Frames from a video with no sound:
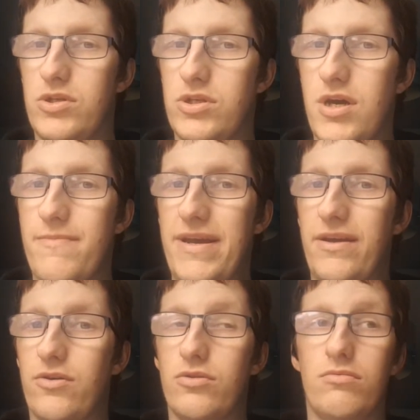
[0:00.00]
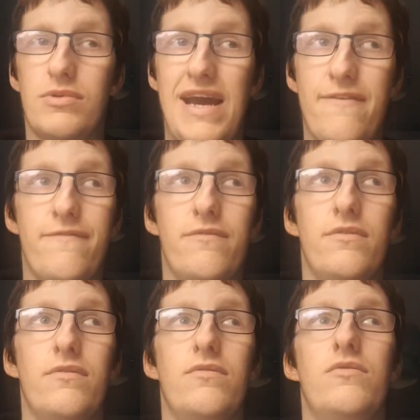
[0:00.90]
the design making on Canva
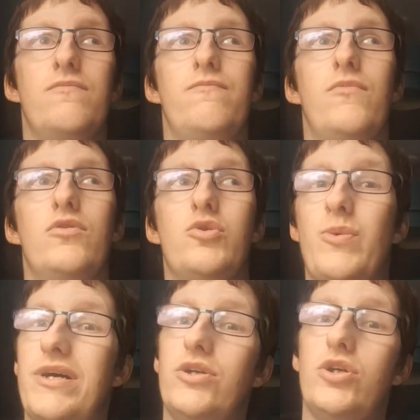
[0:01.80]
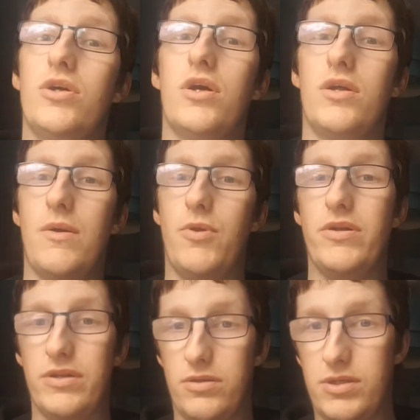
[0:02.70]
or on Twitch, I can
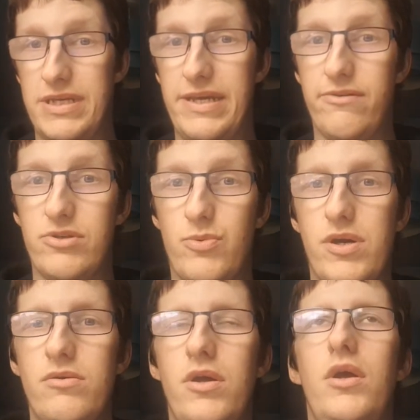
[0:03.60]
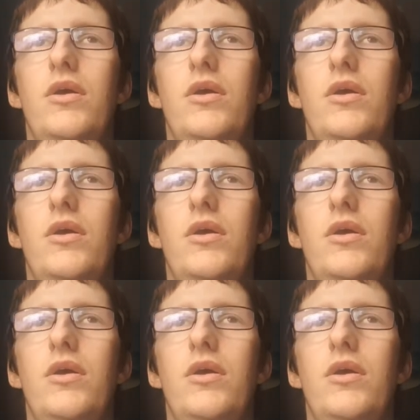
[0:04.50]
upload it to here as well.